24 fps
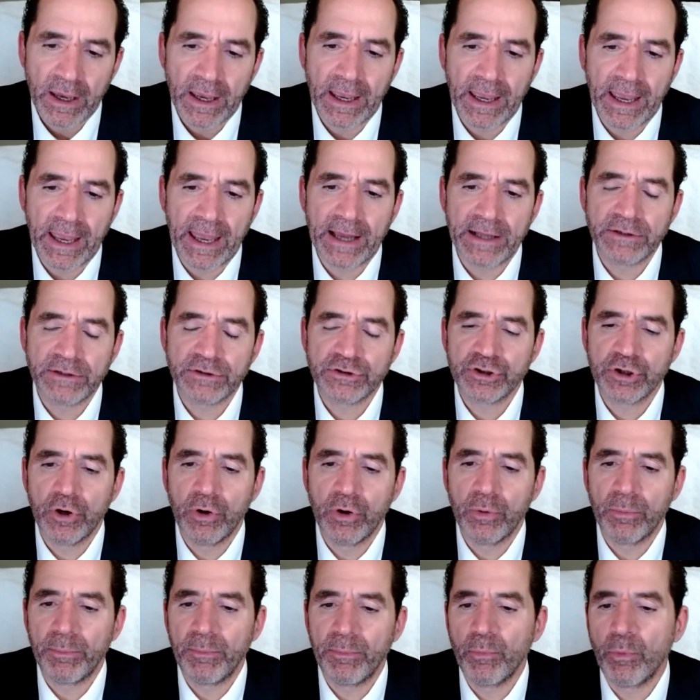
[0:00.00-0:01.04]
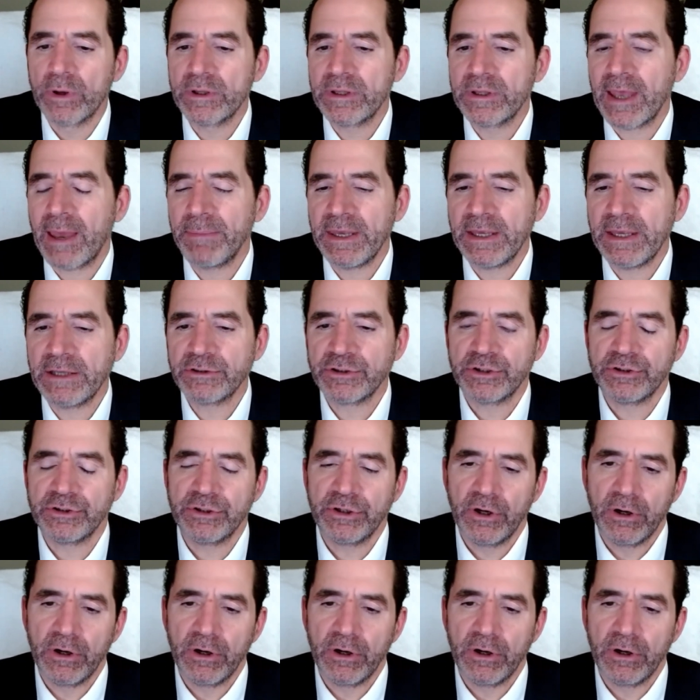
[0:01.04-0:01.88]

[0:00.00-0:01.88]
And so what that means is,